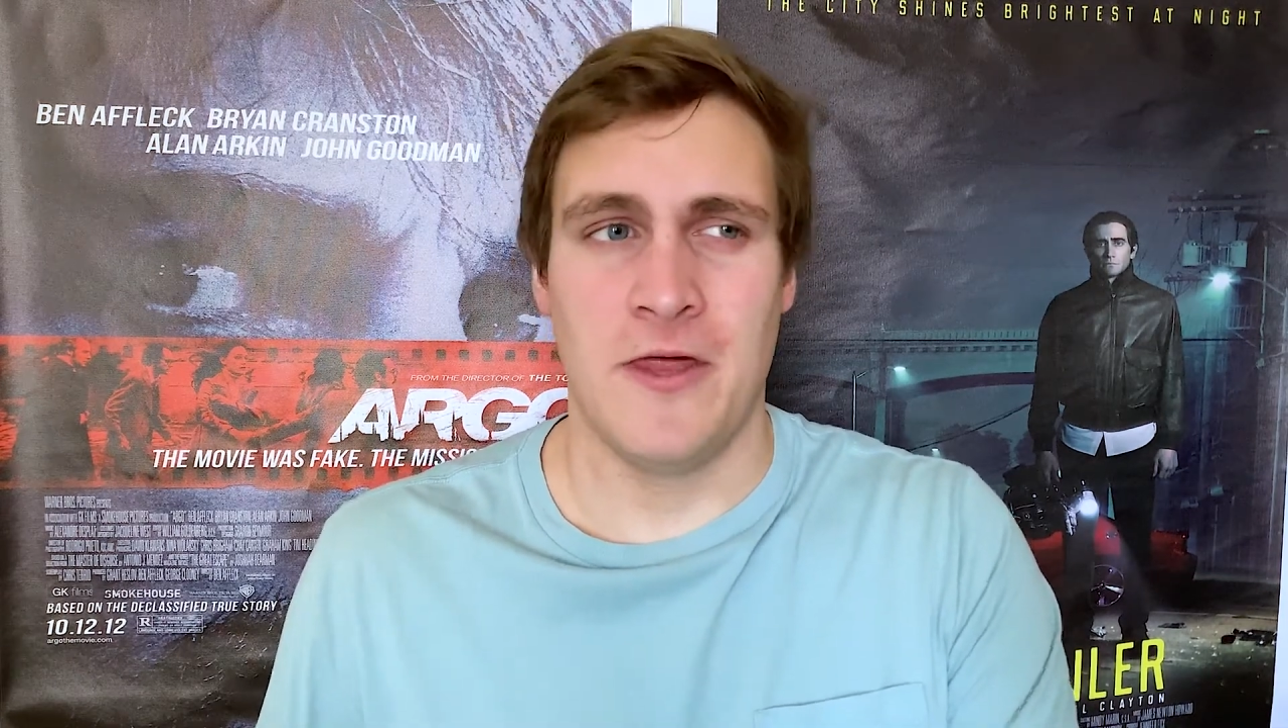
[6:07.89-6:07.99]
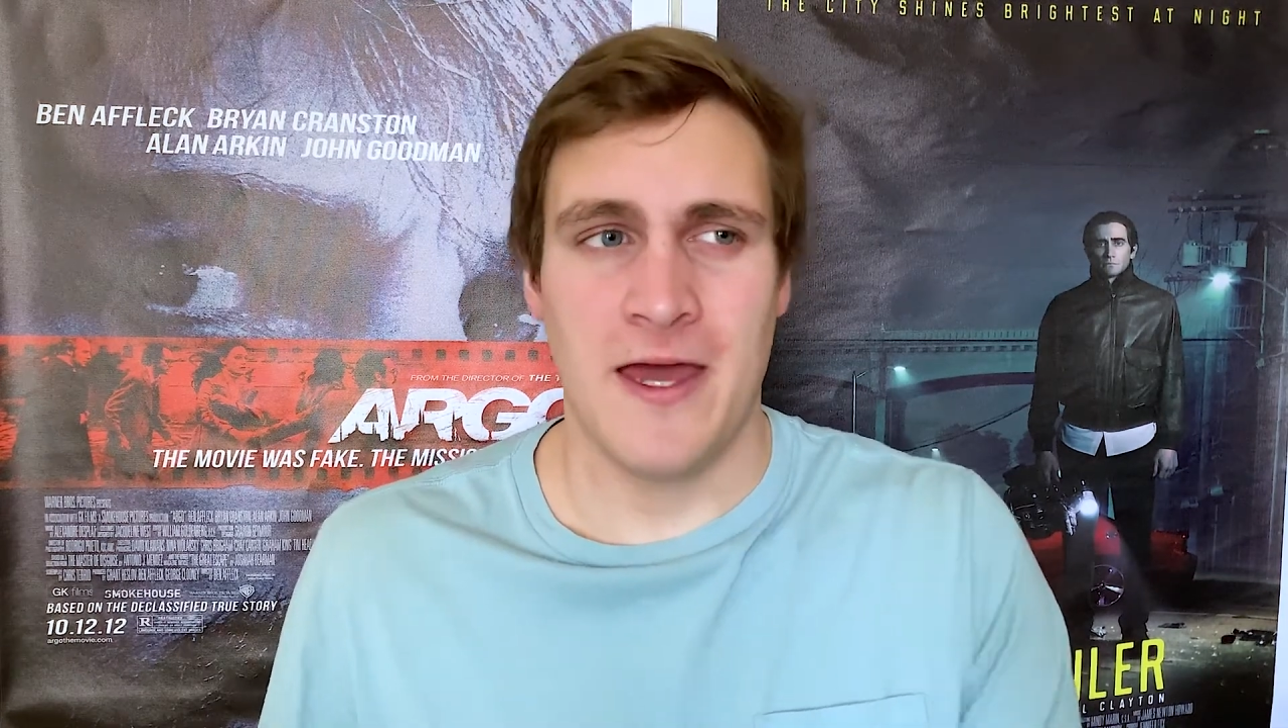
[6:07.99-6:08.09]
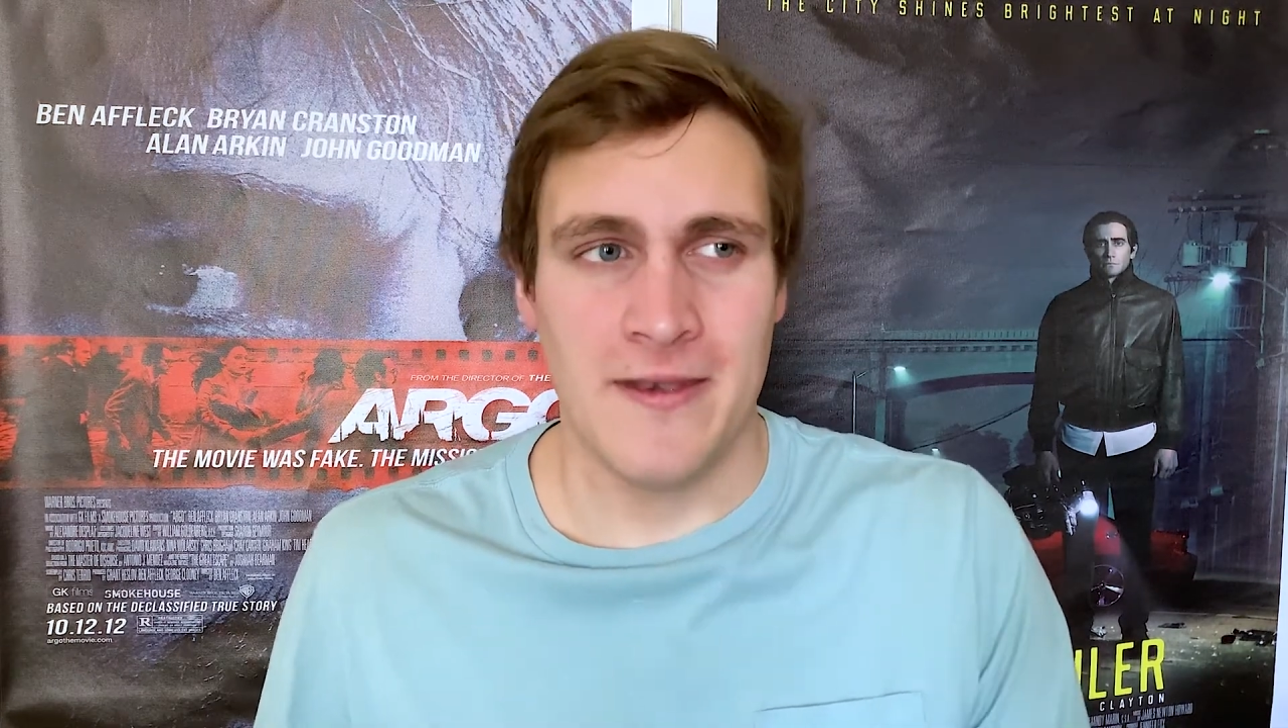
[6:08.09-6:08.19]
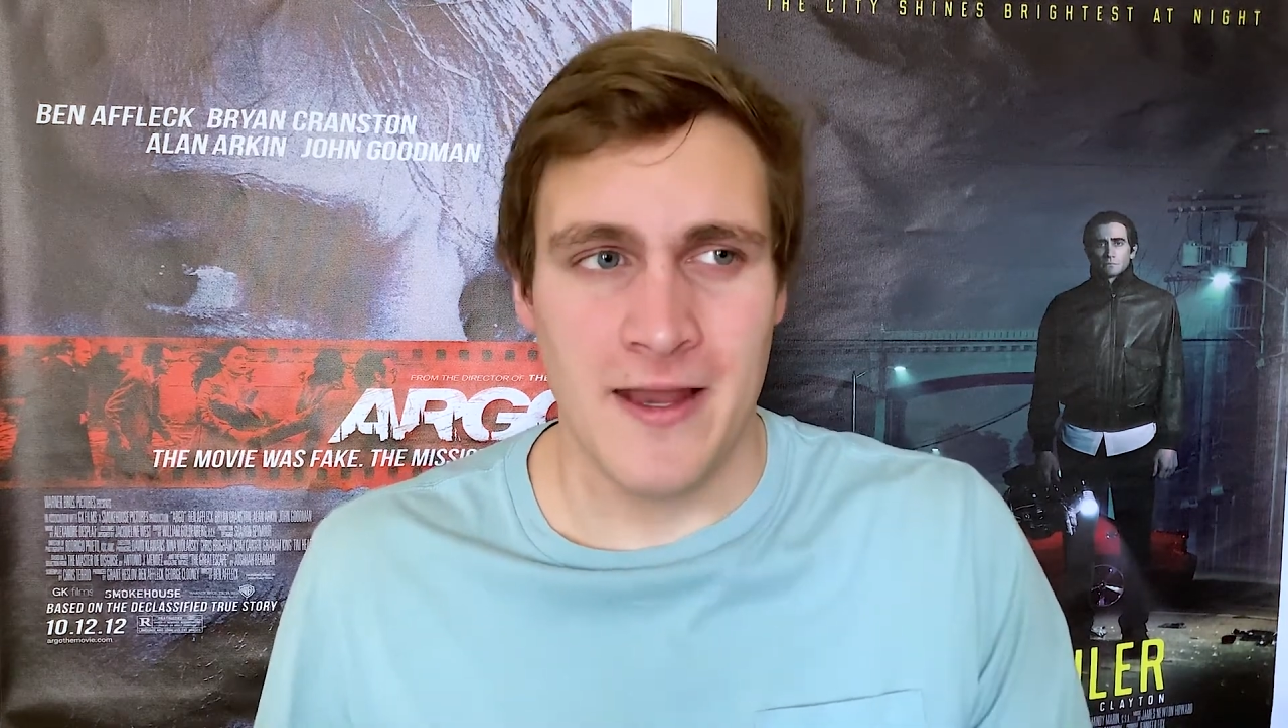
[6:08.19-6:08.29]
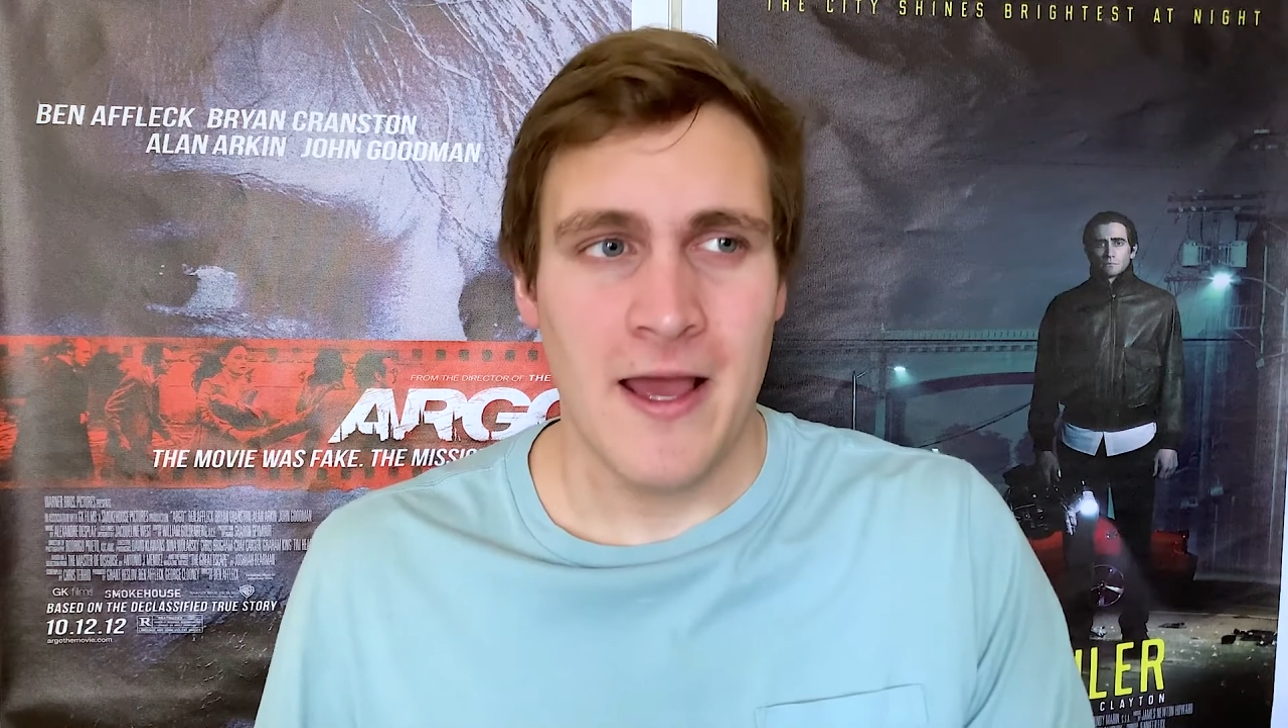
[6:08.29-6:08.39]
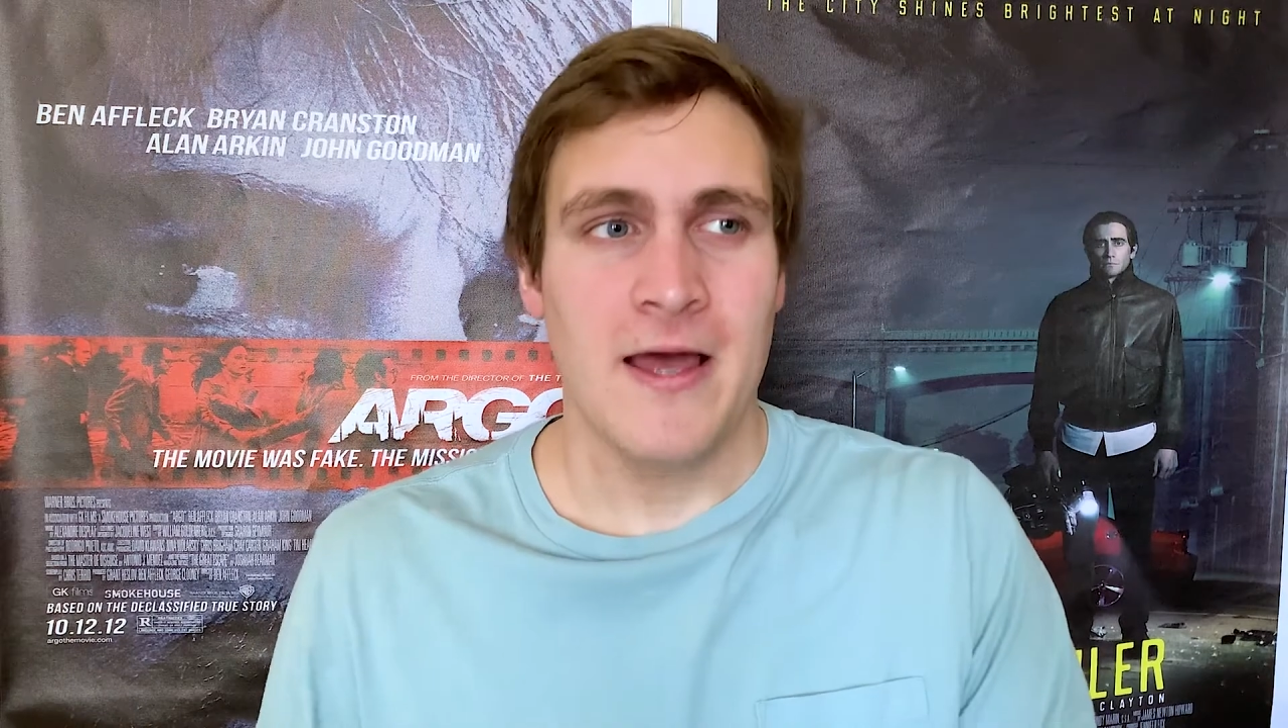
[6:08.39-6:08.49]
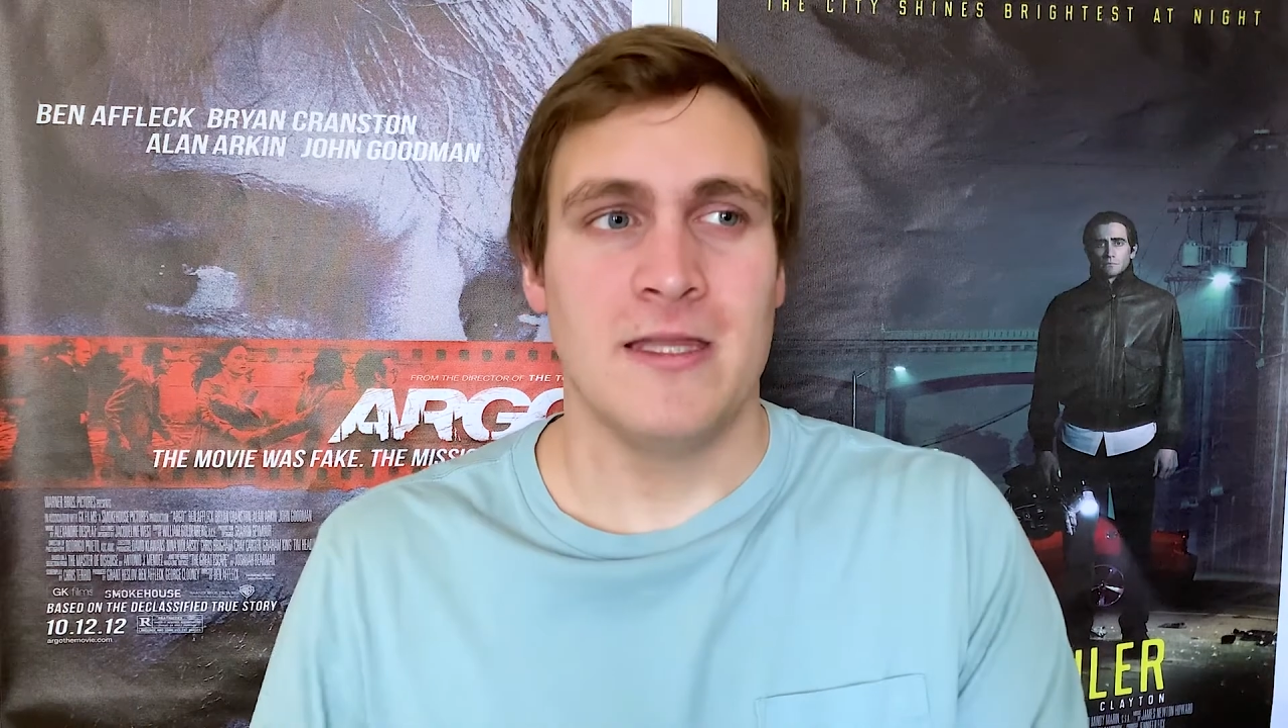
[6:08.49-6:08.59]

then,